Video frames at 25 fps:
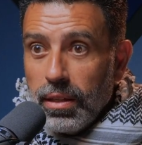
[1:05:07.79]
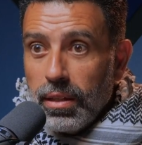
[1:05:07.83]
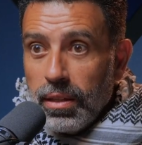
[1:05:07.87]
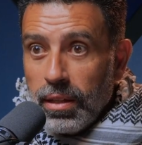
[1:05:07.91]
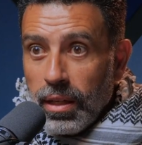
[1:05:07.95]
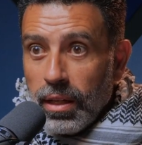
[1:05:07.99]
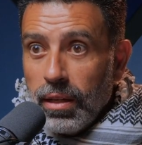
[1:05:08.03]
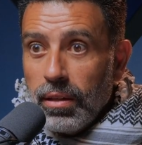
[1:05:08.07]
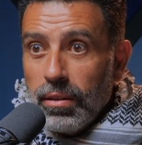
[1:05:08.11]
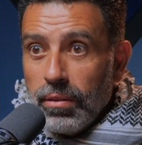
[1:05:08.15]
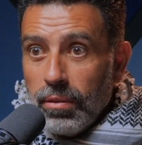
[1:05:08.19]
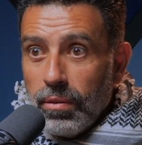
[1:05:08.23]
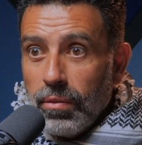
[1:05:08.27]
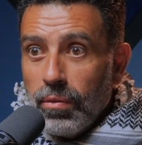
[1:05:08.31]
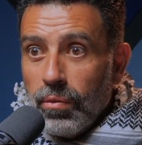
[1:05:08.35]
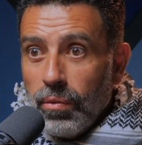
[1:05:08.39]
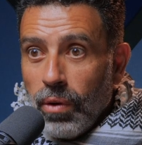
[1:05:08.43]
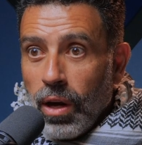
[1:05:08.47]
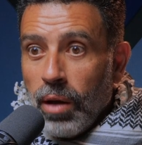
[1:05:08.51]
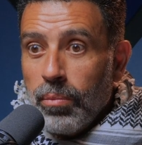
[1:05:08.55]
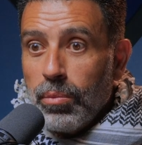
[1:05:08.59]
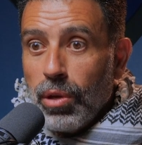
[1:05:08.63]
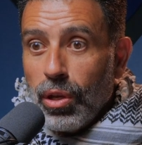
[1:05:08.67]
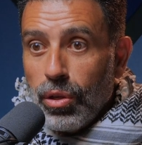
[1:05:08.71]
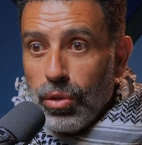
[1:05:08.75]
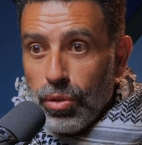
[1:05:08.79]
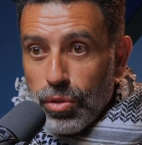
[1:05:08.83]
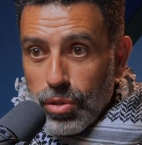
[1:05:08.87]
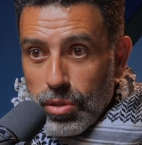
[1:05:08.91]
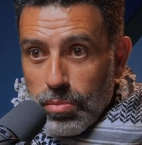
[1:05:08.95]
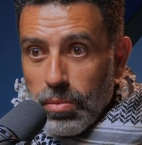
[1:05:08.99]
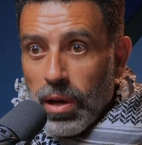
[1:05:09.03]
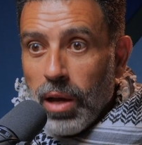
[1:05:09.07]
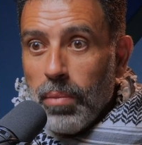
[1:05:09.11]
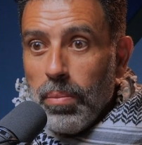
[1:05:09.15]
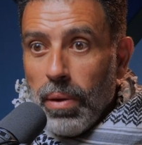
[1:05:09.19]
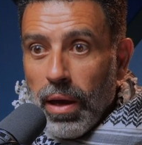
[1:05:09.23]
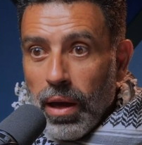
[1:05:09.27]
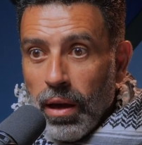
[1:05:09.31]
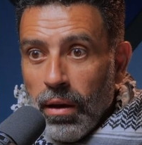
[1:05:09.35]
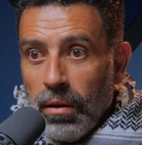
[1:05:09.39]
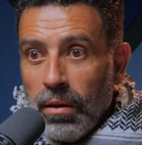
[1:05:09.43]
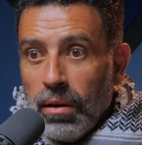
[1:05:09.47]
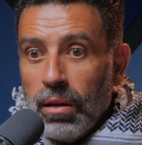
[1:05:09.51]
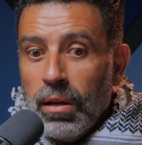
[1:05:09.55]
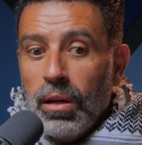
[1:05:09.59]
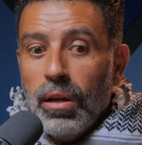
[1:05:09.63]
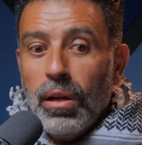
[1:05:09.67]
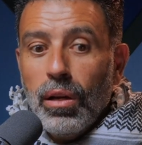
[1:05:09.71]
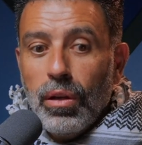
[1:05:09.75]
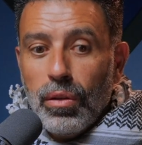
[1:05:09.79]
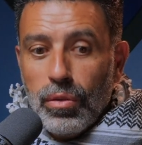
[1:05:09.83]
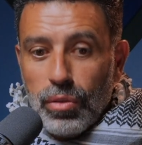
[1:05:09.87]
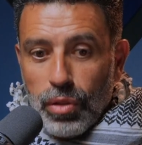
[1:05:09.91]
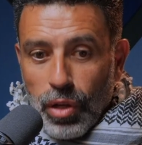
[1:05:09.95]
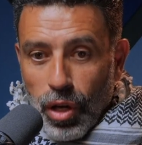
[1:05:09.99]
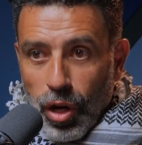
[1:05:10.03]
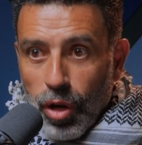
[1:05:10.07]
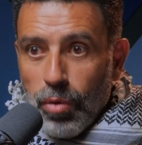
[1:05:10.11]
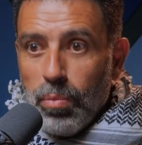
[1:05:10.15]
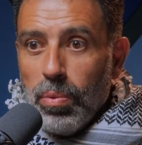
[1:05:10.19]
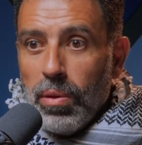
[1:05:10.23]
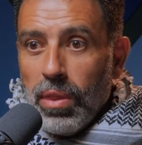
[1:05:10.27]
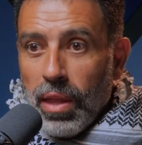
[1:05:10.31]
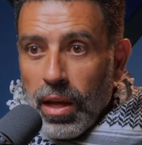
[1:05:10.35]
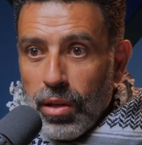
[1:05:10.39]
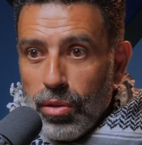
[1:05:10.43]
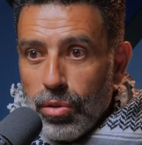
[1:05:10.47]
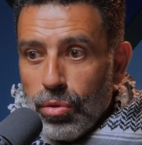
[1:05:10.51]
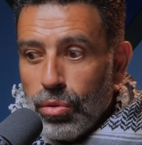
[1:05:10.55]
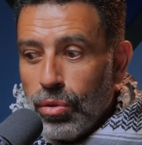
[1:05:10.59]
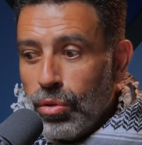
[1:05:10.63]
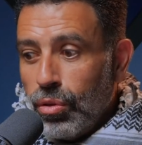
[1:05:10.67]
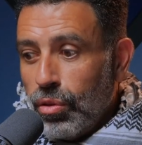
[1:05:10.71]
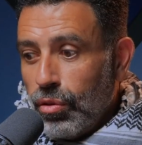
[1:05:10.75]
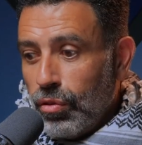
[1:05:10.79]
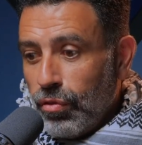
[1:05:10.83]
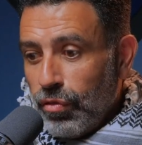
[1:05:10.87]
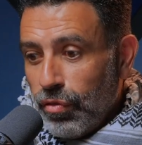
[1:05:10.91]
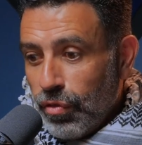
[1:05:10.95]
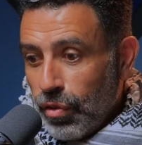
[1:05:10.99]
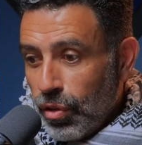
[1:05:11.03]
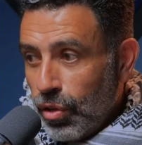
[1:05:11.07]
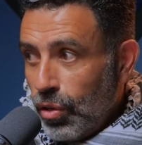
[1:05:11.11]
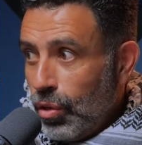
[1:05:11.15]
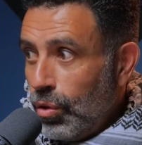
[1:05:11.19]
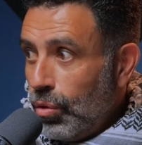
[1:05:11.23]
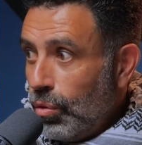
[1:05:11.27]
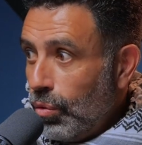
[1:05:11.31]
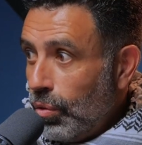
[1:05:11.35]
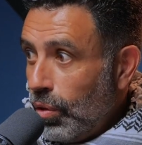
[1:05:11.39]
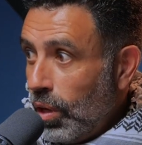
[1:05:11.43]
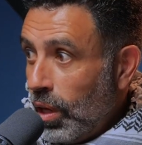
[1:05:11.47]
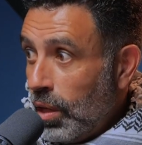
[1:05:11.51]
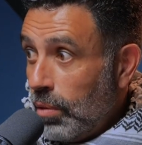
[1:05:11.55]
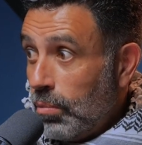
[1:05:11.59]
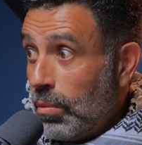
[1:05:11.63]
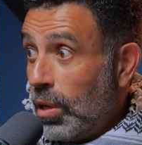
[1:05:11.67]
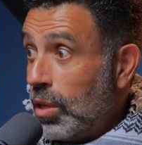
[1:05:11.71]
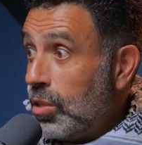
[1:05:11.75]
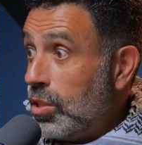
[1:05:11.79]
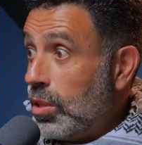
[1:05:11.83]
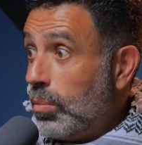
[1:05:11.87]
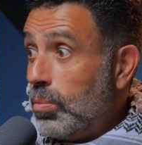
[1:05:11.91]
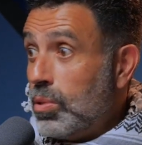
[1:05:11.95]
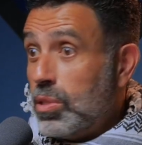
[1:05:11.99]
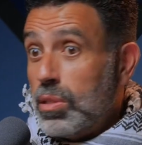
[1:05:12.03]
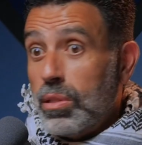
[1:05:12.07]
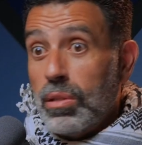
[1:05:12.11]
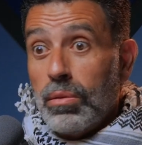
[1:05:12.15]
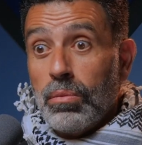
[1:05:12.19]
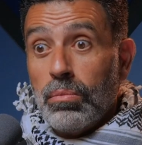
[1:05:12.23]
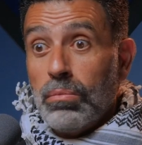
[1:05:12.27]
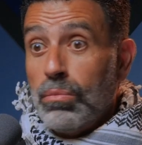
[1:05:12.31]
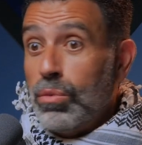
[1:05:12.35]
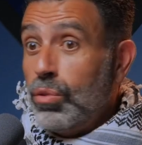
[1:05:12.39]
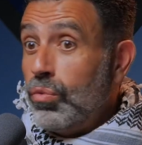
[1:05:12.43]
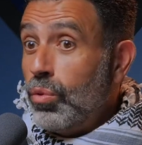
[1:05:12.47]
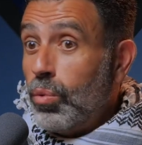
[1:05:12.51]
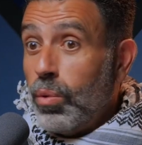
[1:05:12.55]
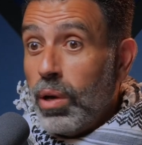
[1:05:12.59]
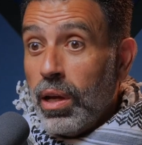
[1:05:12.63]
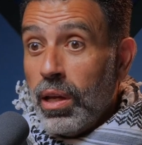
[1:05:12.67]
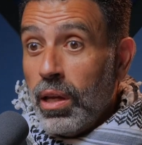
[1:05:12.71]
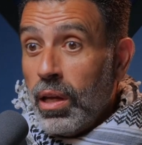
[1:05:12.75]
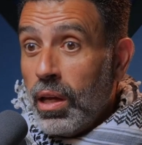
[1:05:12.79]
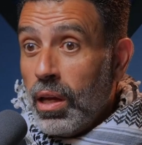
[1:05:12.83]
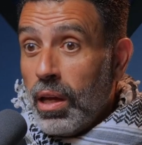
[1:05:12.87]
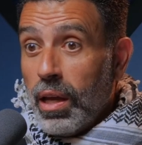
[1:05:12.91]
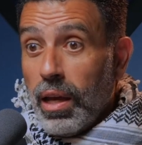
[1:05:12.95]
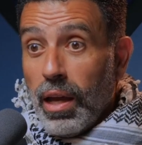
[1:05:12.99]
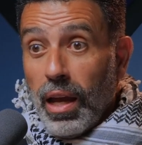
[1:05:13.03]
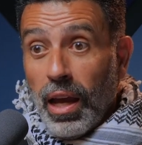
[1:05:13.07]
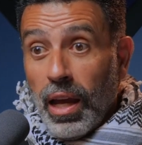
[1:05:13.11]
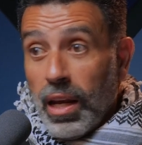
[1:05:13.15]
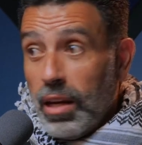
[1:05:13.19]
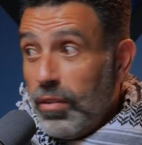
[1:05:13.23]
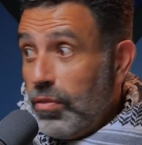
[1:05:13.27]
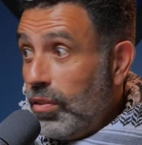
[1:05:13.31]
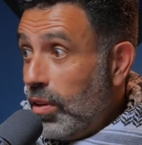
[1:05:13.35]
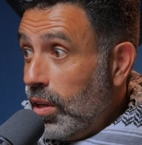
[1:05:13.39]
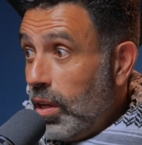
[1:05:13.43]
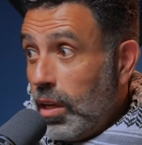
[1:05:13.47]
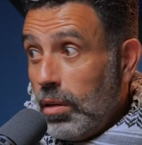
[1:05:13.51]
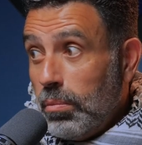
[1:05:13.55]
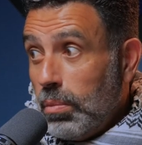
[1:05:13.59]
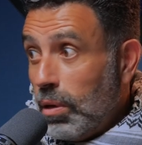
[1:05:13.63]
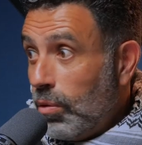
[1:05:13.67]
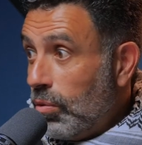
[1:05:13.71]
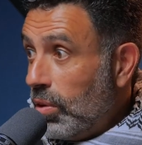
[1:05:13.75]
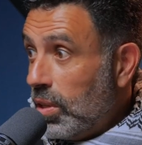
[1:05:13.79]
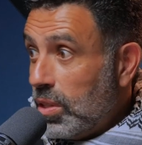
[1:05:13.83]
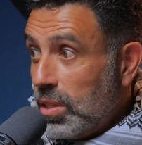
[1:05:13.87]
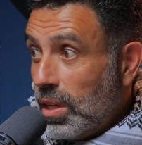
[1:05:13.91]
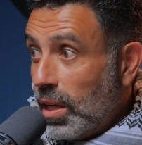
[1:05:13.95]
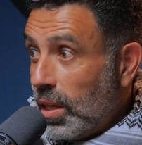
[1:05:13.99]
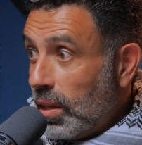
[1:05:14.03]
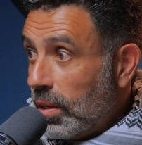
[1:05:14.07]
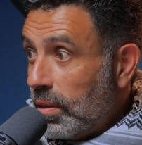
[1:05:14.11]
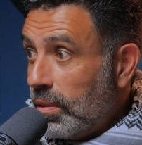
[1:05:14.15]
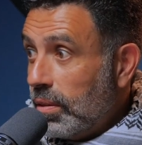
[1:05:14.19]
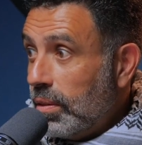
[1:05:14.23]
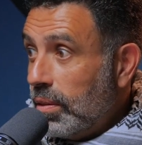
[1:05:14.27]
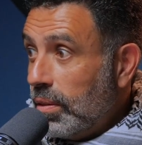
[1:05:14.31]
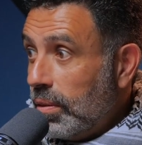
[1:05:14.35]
Yeah, I'm going to use my power to open that door for you, and my job is to move away. And if you need me, reach out.